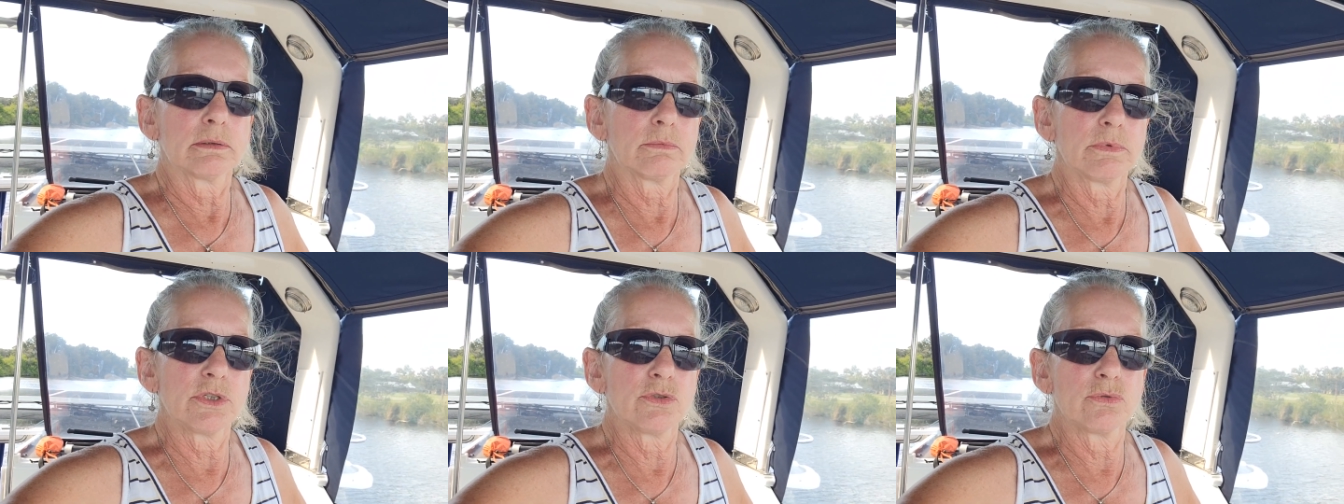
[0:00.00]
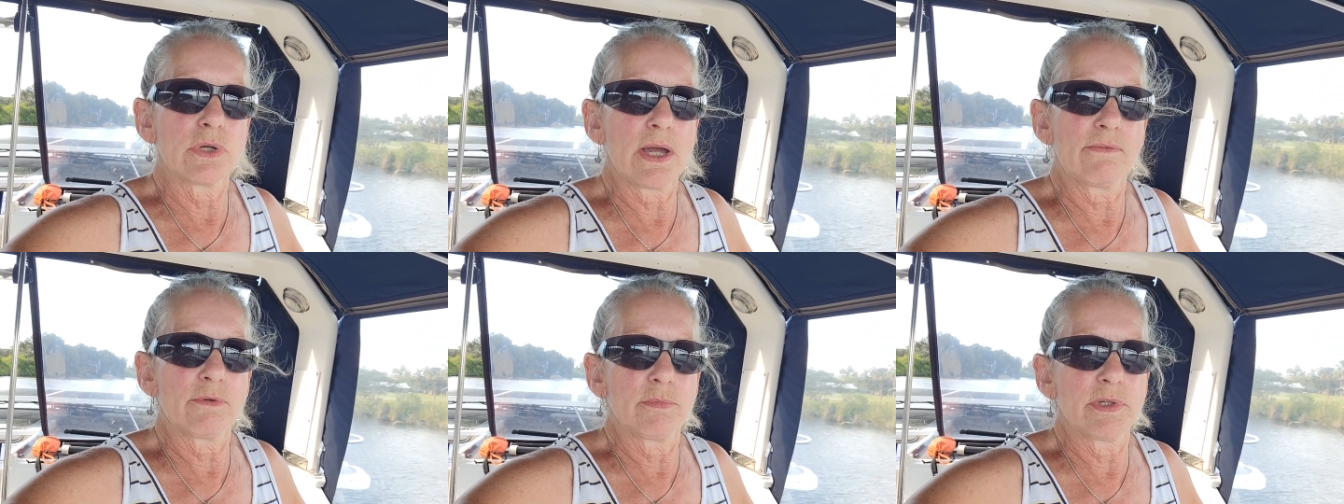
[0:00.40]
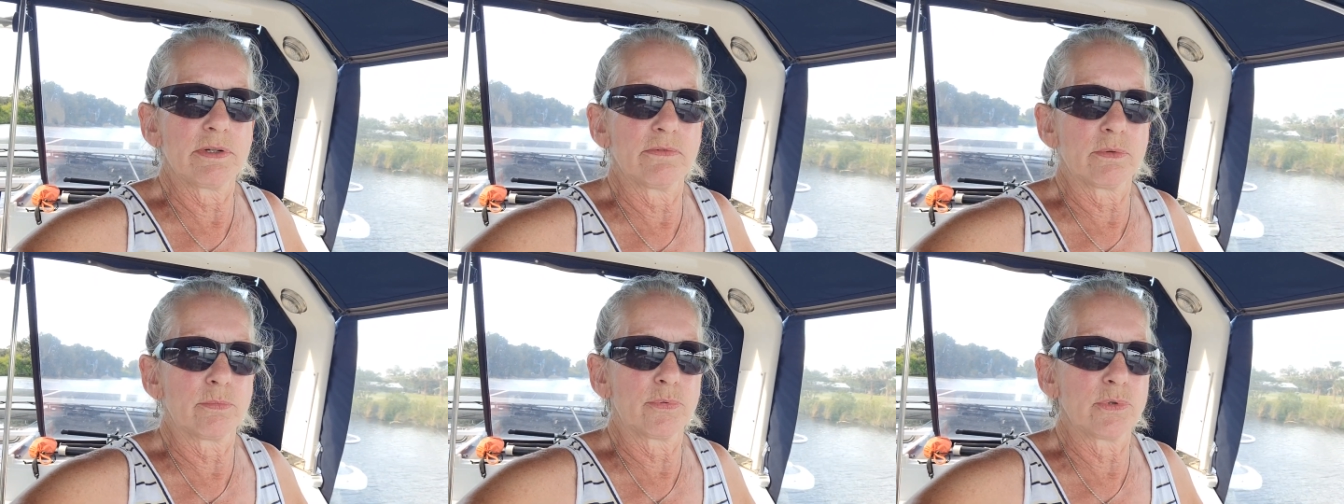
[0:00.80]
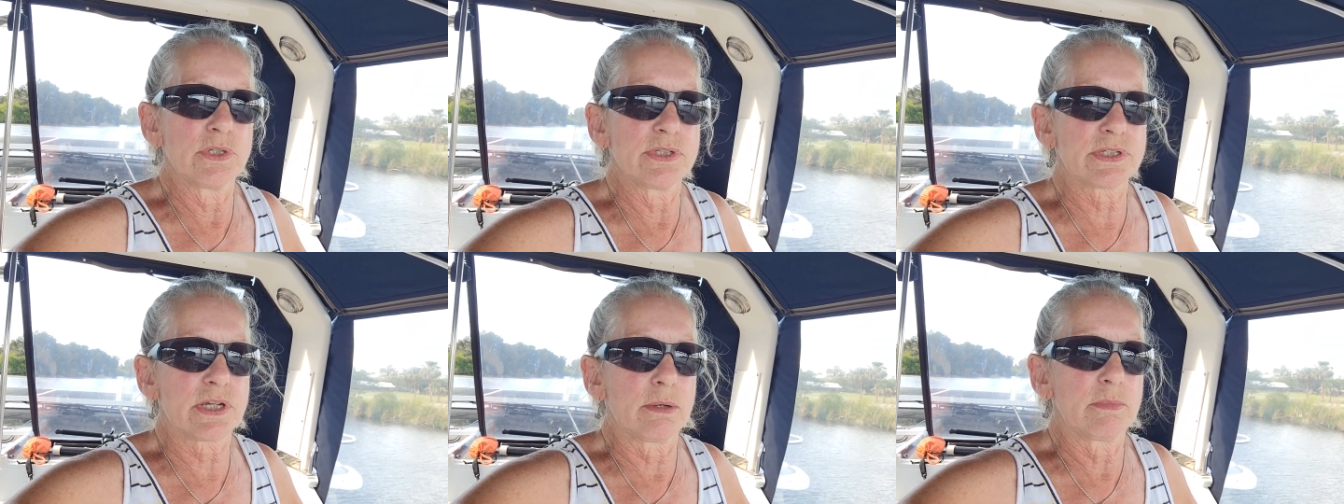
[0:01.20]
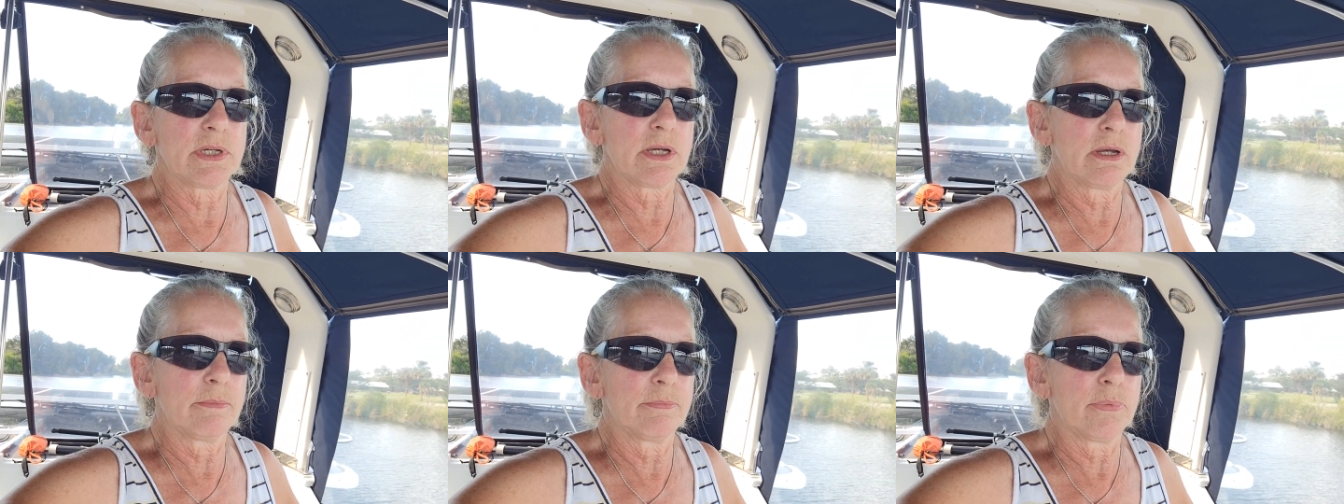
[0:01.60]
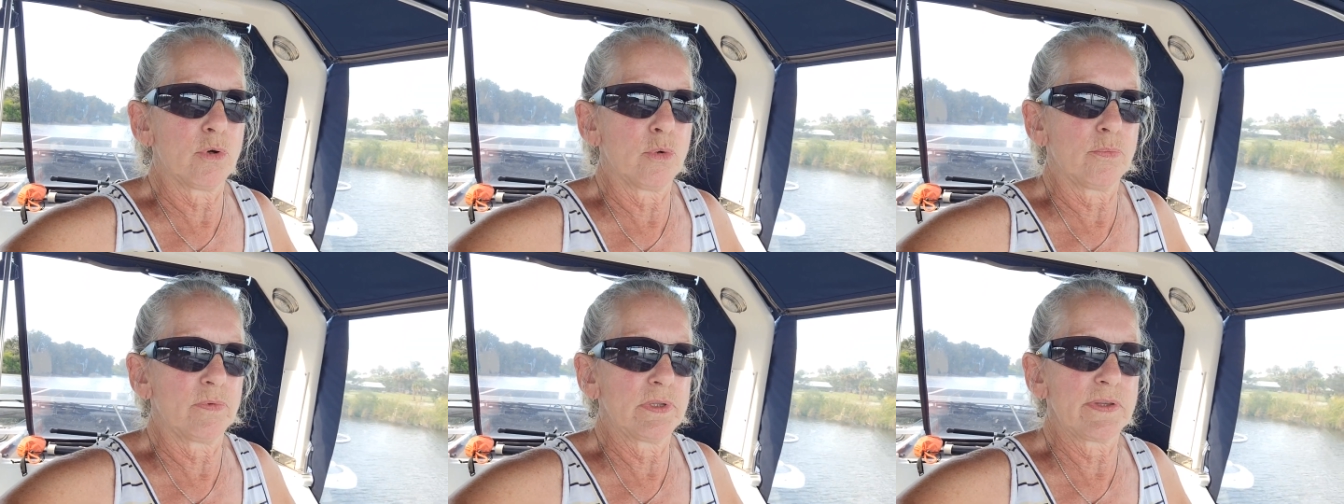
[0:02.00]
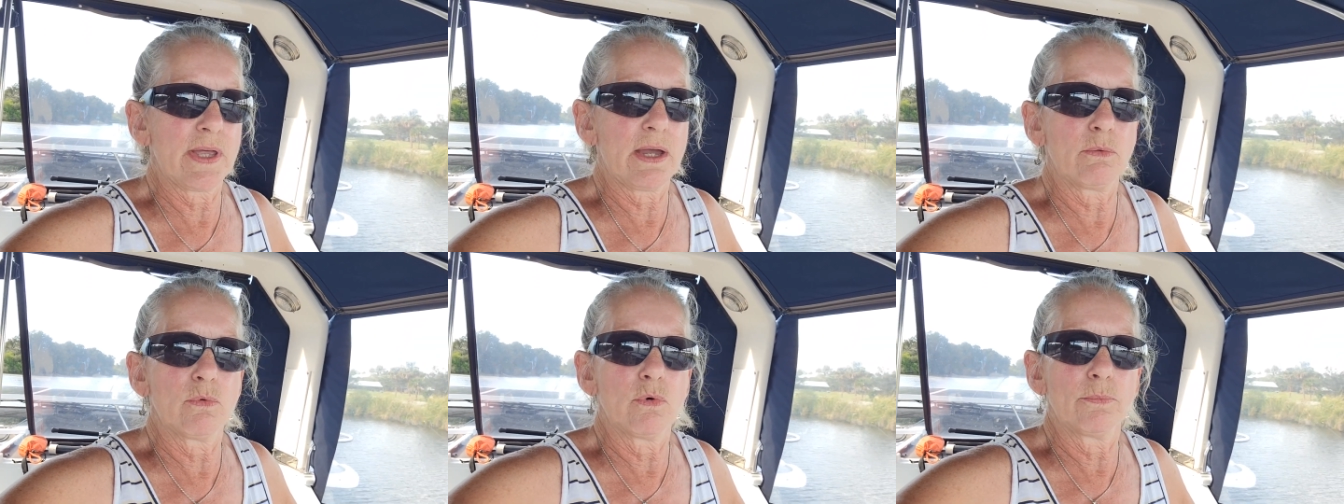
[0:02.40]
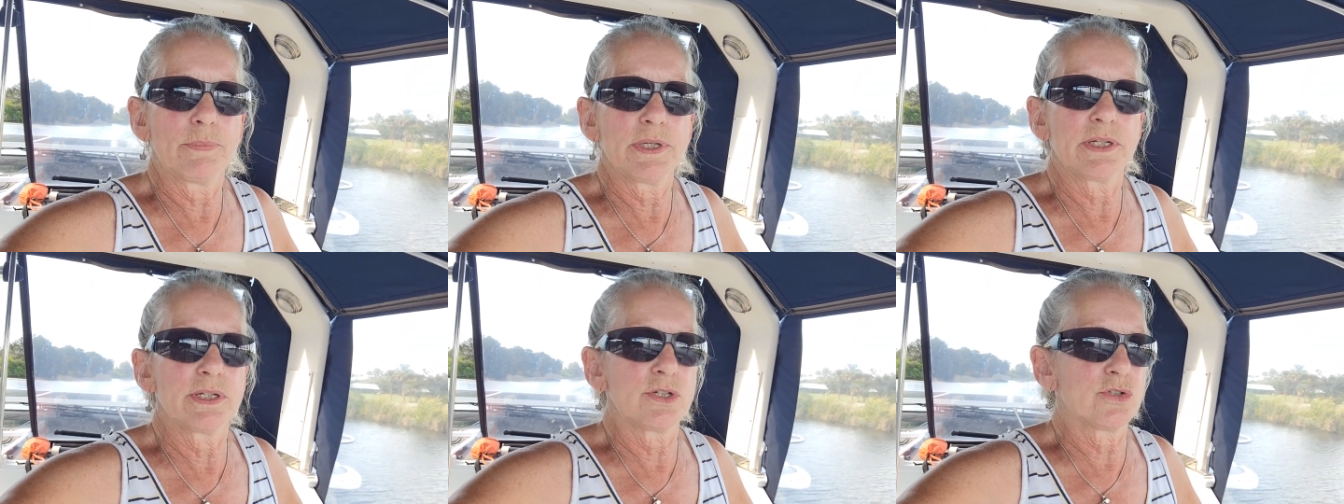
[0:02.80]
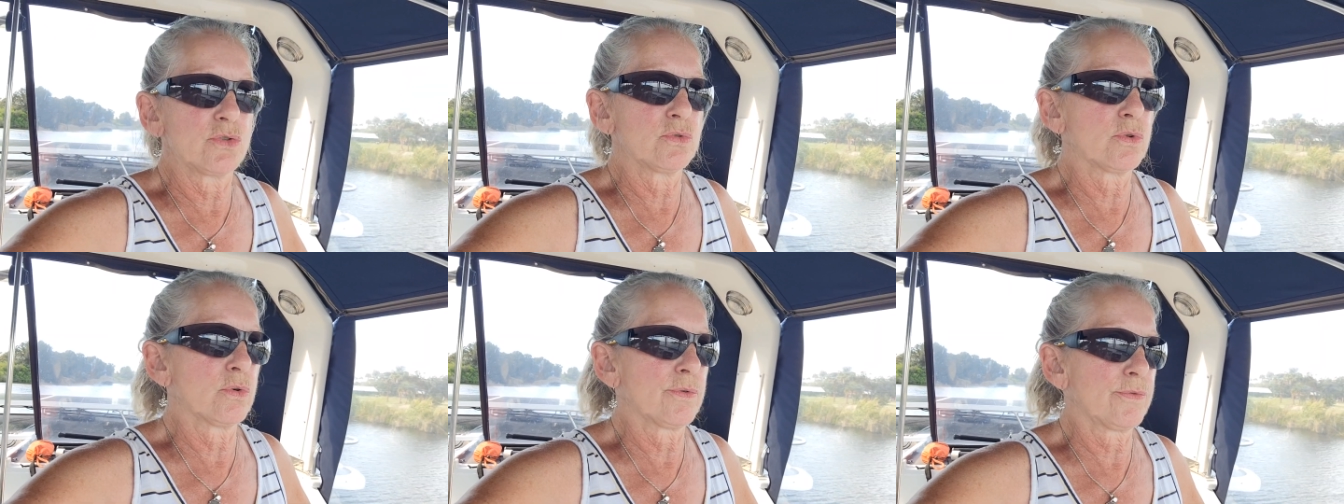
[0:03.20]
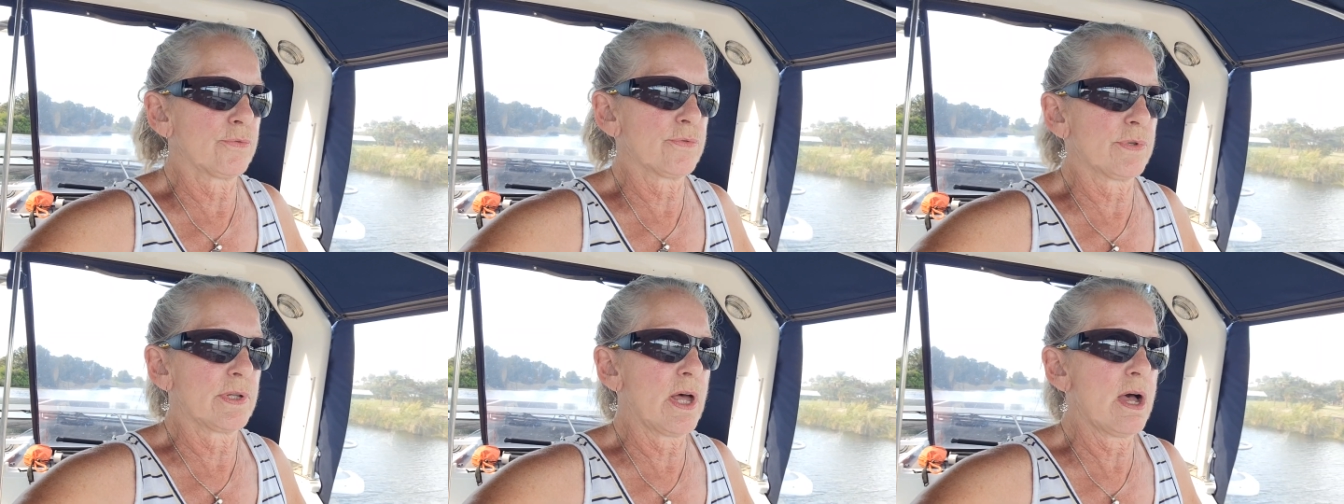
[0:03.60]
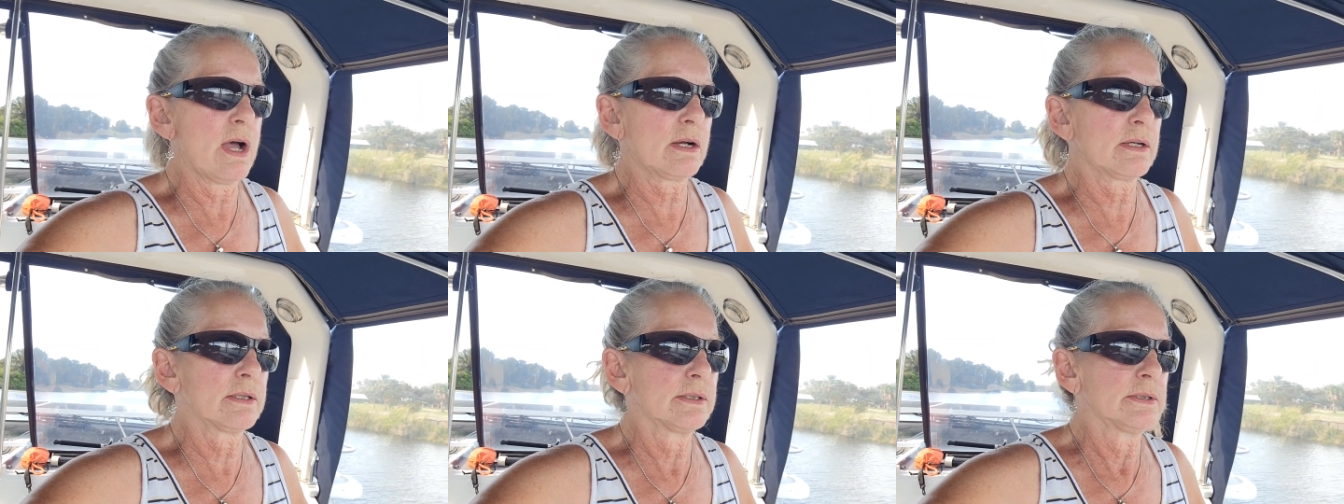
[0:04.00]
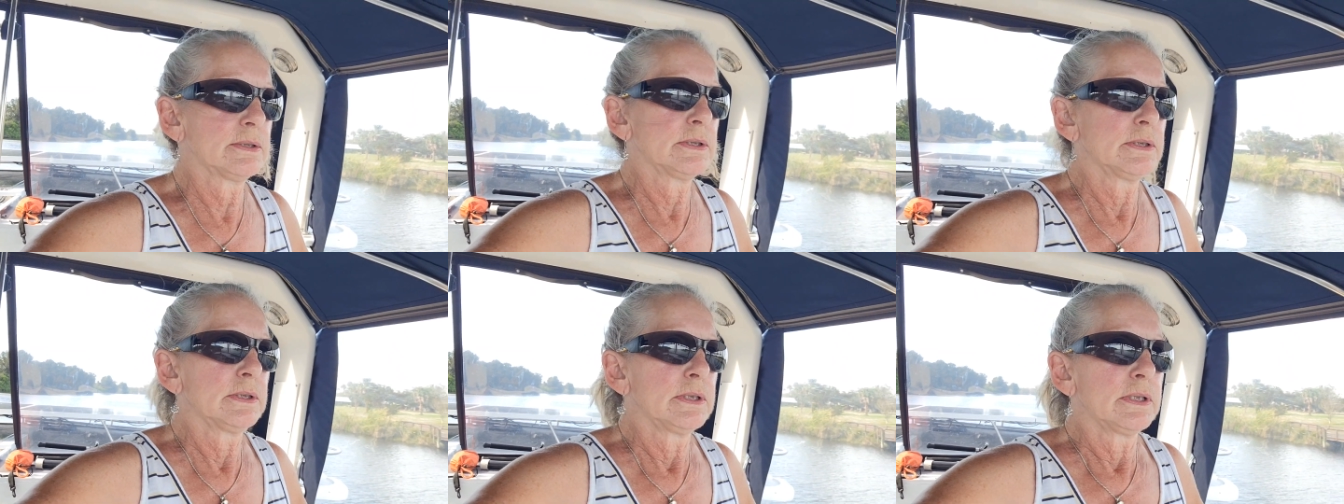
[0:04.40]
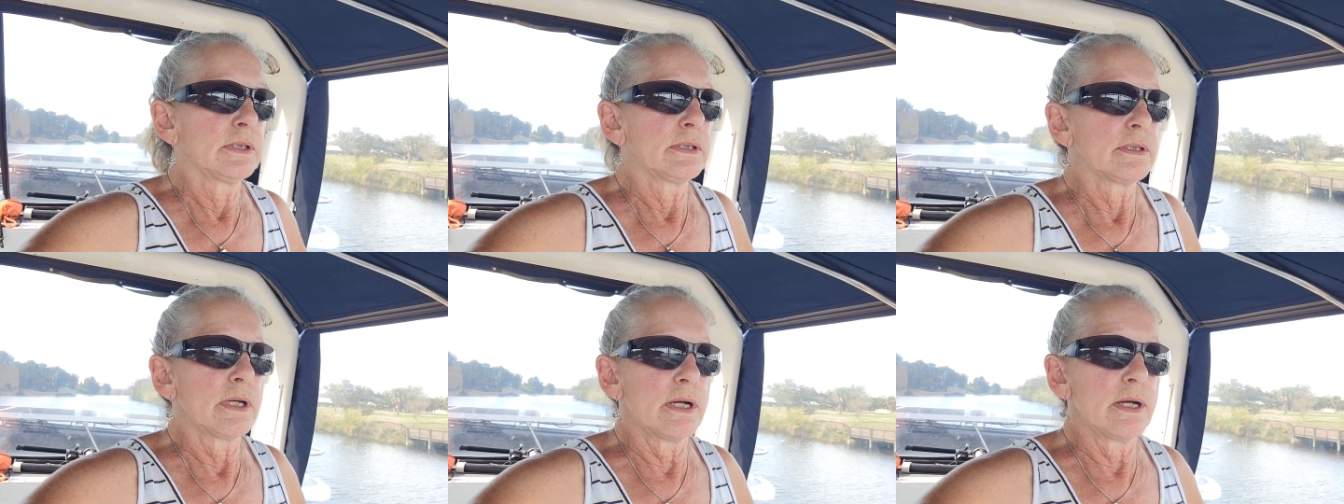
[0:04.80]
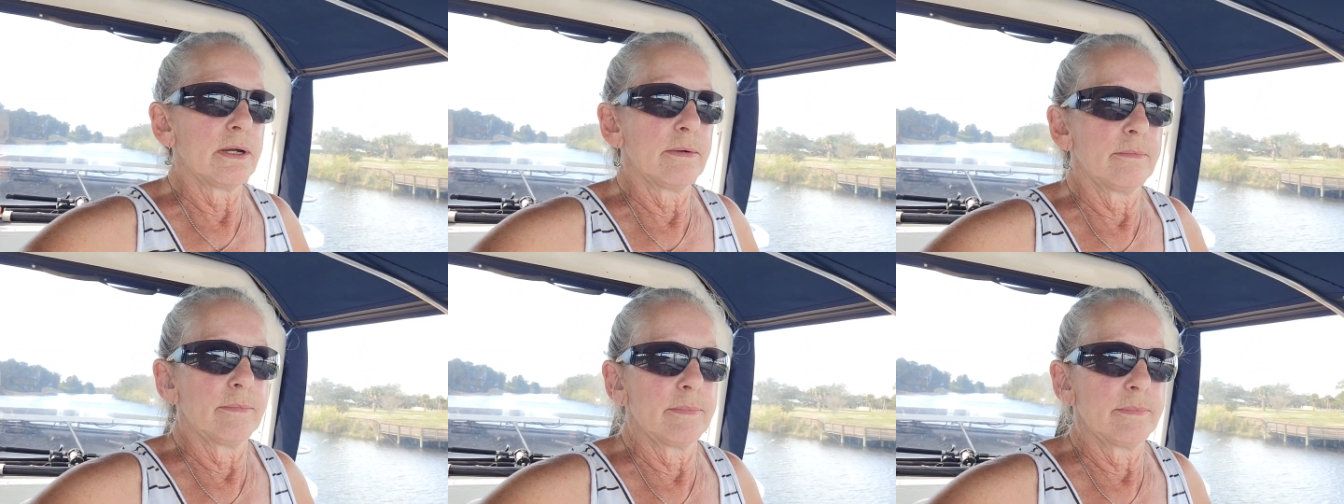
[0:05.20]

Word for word: We do have a bit of a breeze coming up. Hopefully that won't be an issue going through the lock. Um,